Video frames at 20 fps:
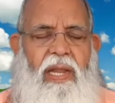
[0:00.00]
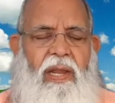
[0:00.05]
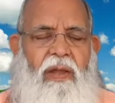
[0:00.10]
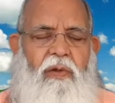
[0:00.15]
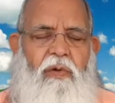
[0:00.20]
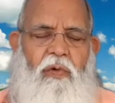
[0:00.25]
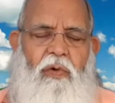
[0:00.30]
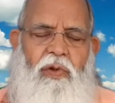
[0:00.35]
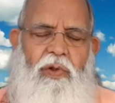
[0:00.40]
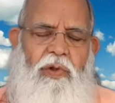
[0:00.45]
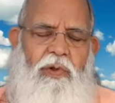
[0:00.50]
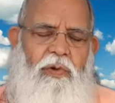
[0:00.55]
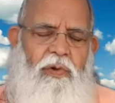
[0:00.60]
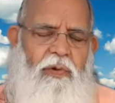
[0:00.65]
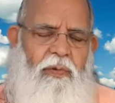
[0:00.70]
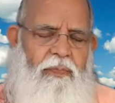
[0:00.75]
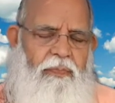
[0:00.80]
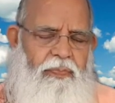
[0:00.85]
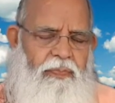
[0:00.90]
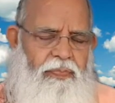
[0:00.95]
I told you,
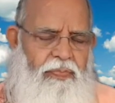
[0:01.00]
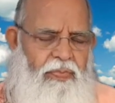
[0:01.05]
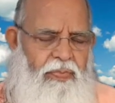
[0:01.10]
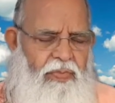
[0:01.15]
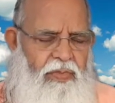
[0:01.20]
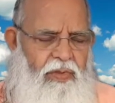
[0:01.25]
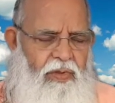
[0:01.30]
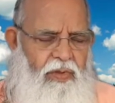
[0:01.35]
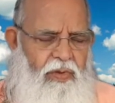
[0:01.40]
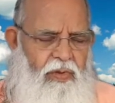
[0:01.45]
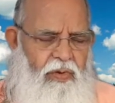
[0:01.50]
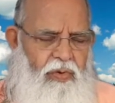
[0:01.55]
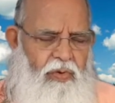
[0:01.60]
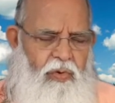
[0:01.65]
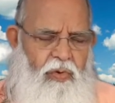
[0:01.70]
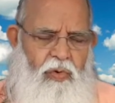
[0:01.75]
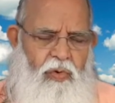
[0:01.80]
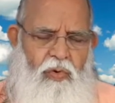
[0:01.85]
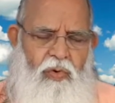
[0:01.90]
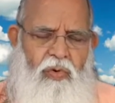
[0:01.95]

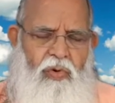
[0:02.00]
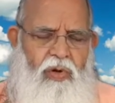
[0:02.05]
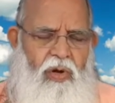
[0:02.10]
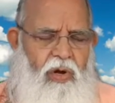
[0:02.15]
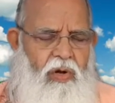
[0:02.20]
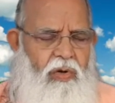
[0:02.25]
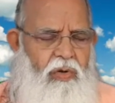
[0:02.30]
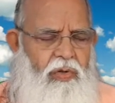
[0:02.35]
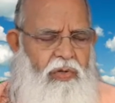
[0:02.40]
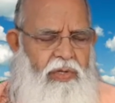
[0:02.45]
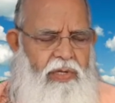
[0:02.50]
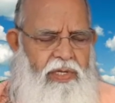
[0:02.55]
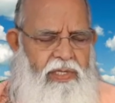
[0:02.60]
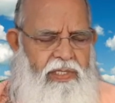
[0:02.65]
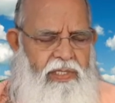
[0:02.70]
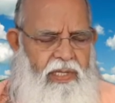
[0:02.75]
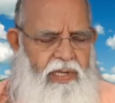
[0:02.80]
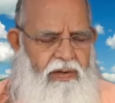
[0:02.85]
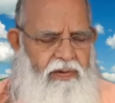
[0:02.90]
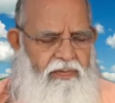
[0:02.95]
don't talk to
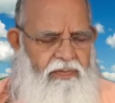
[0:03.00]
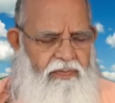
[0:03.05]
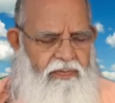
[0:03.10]
yourself,